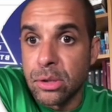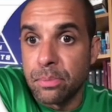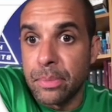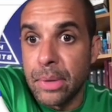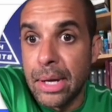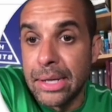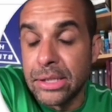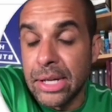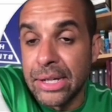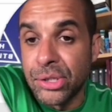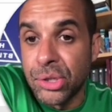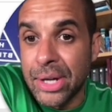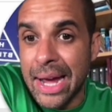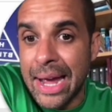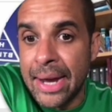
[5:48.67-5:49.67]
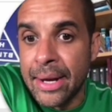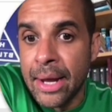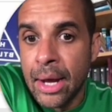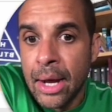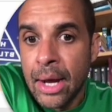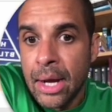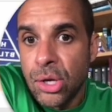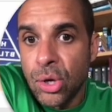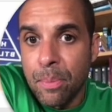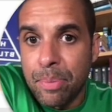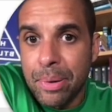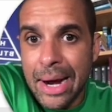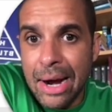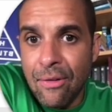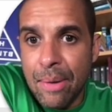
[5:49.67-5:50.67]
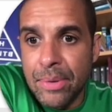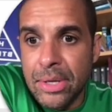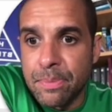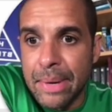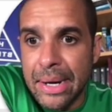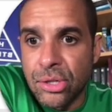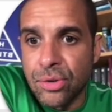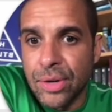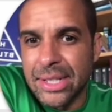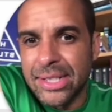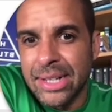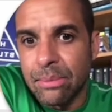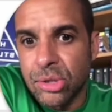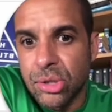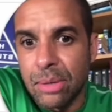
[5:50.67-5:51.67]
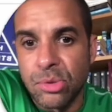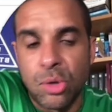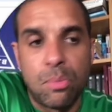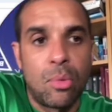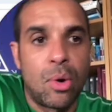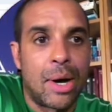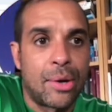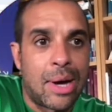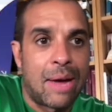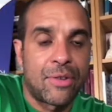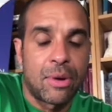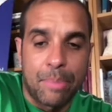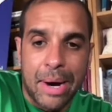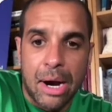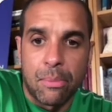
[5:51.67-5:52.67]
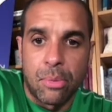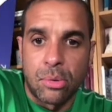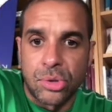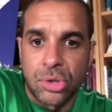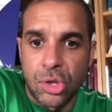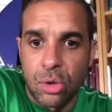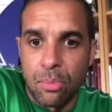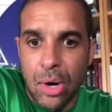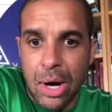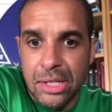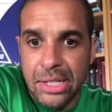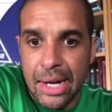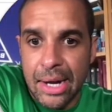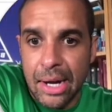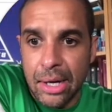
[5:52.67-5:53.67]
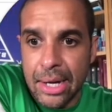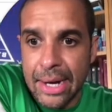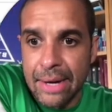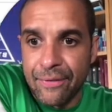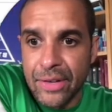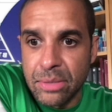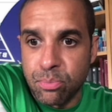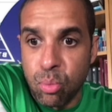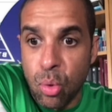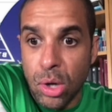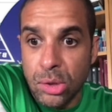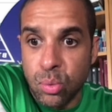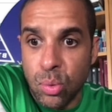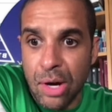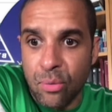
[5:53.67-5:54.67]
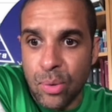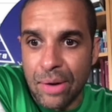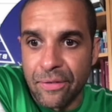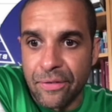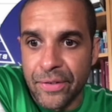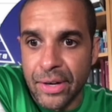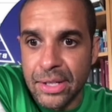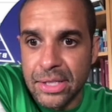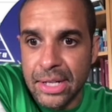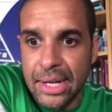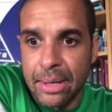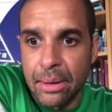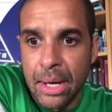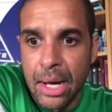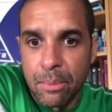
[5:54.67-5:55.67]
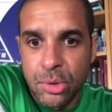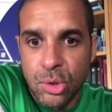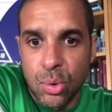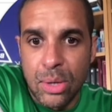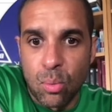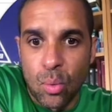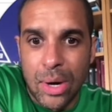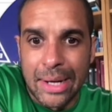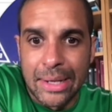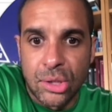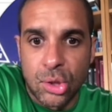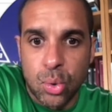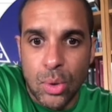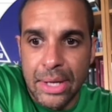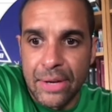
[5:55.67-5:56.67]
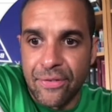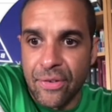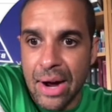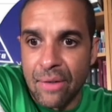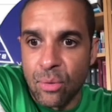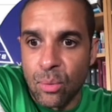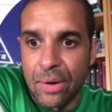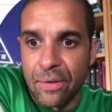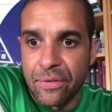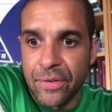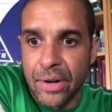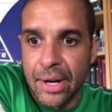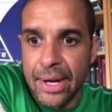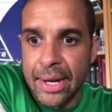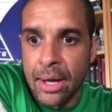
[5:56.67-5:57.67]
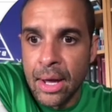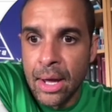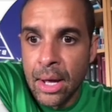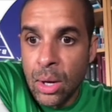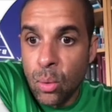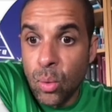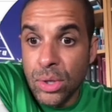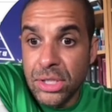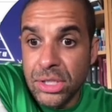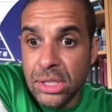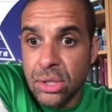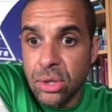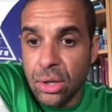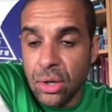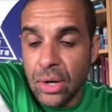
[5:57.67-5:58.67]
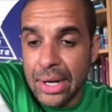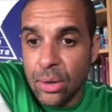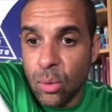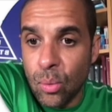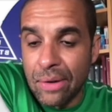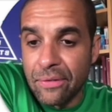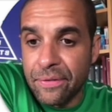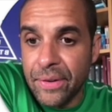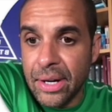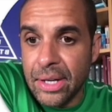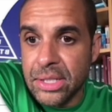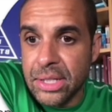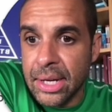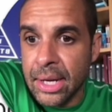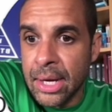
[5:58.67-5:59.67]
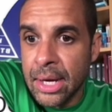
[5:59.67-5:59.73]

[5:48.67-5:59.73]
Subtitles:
as you can play around with these metrics. Sometimes you might not have comparables. So you might say, okay, if this was worth 130, between 125 and 130, what does this look like at 130?